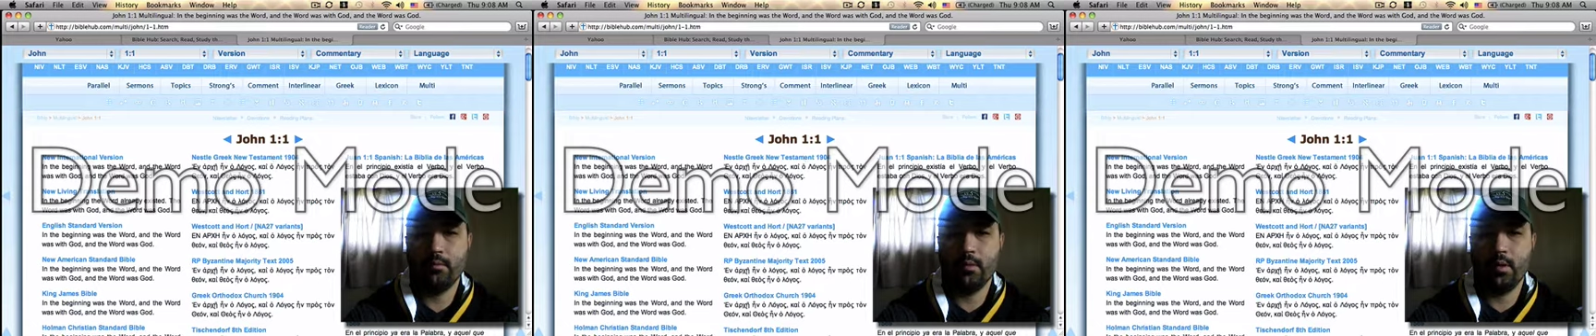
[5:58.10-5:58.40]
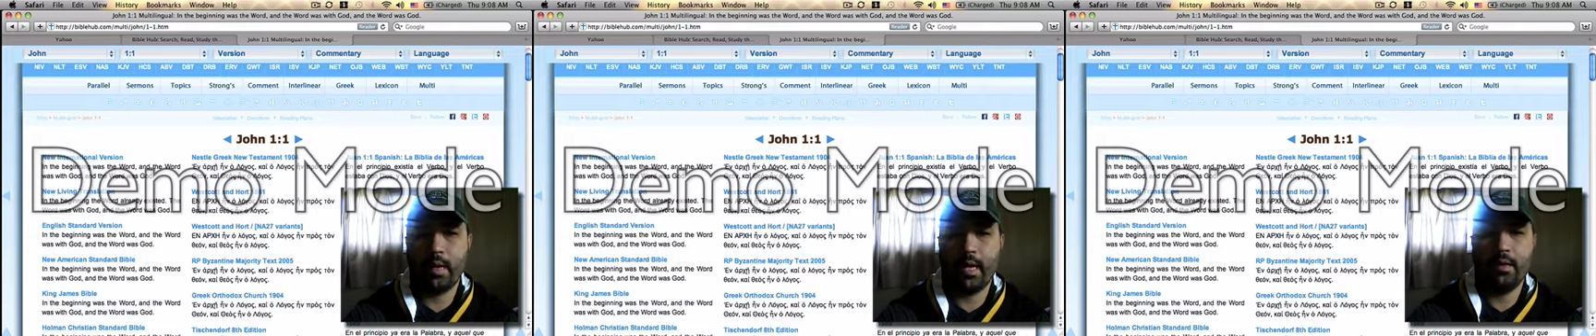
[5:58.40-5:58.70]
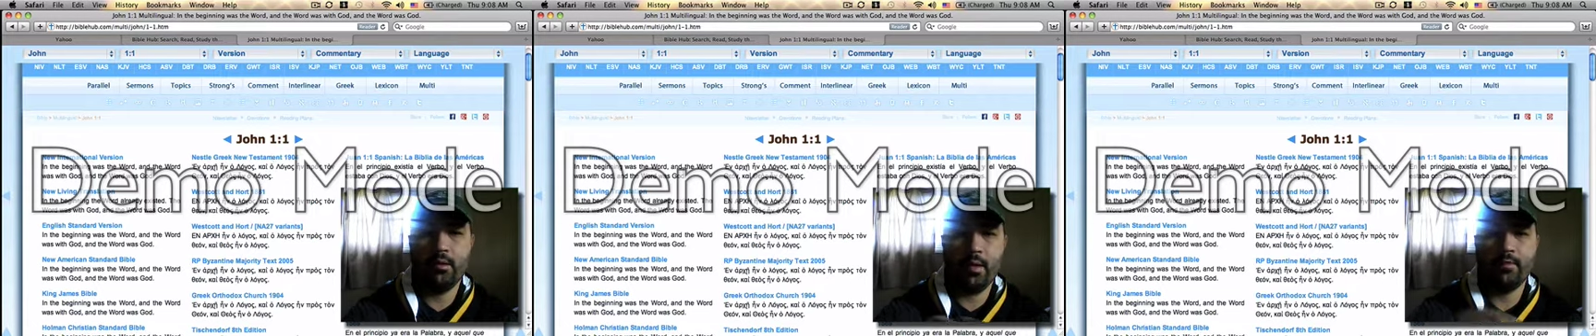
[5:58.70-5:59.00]

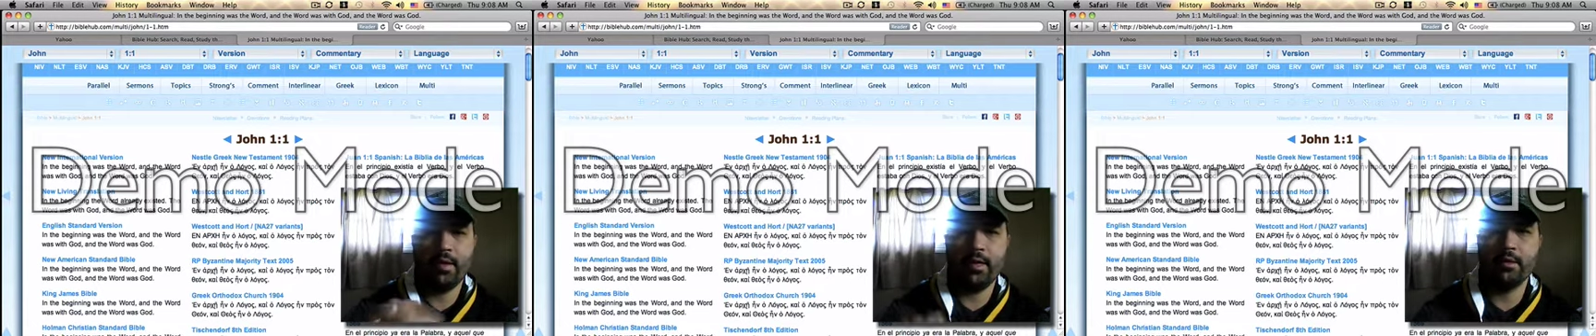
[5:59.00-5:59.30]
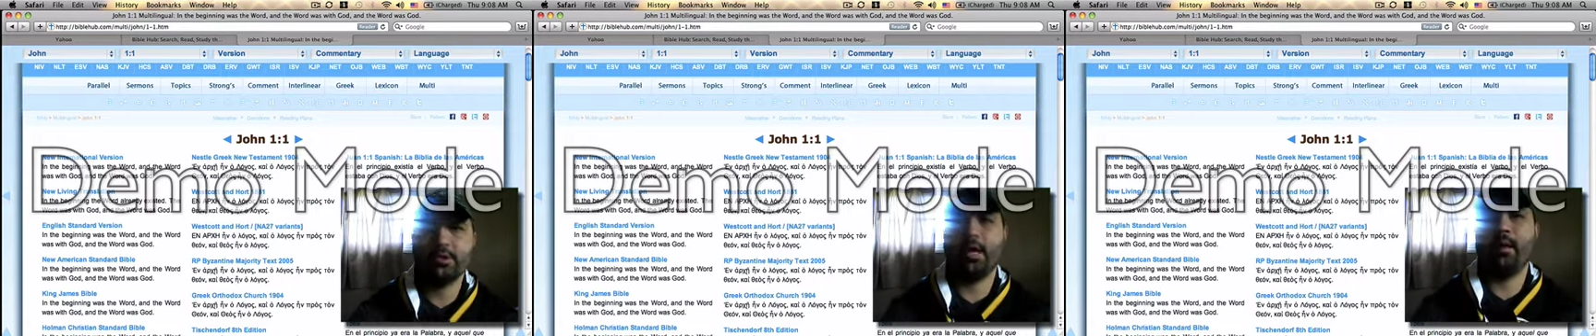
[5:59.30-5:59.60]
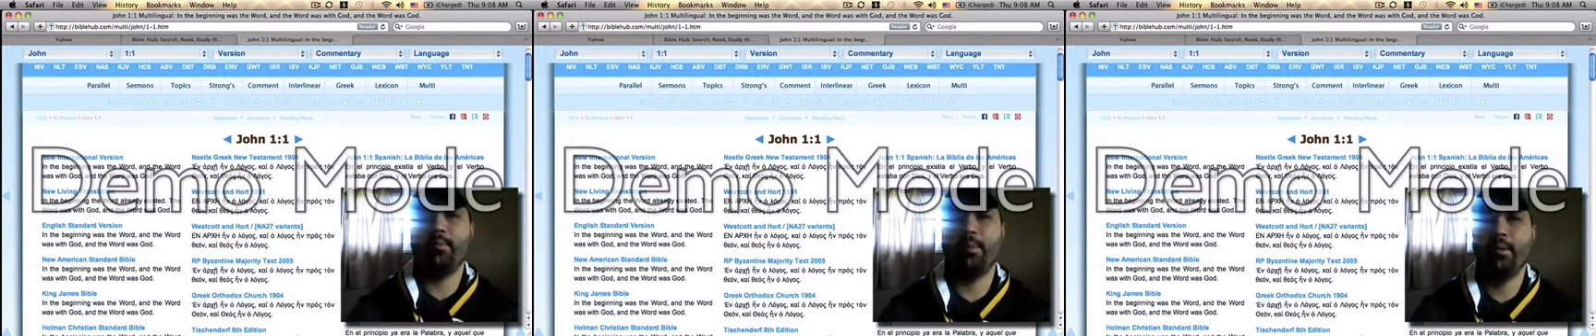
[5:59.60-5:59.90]
okay, you have the English to
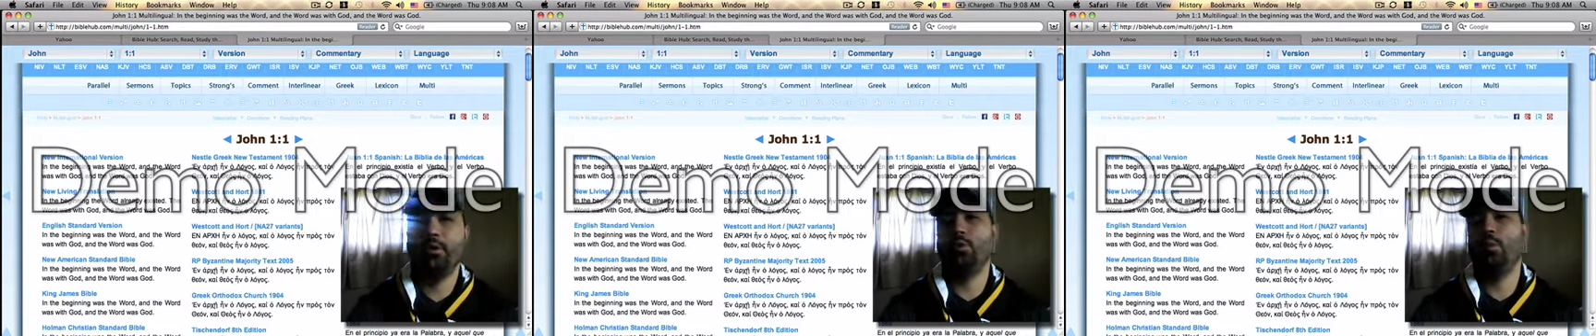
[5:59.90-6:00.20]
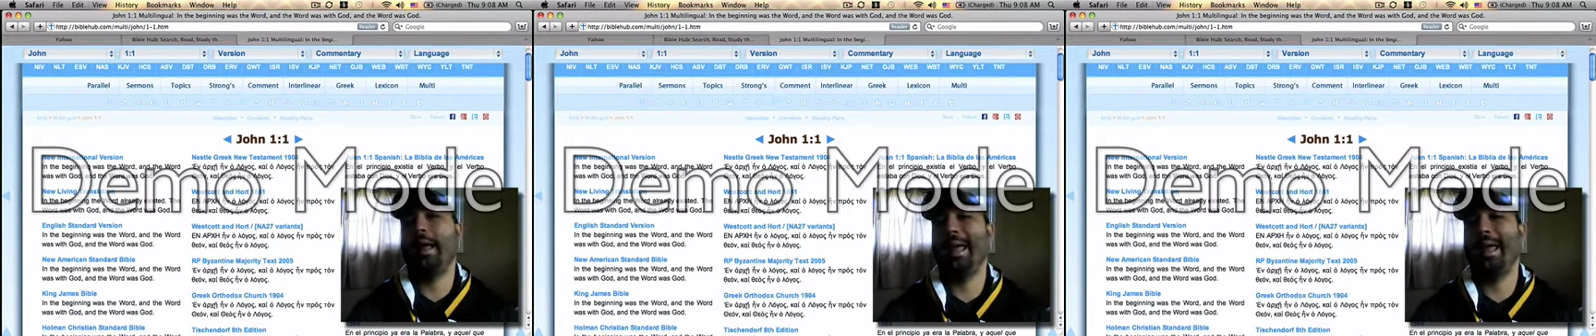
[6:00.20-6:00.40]
help you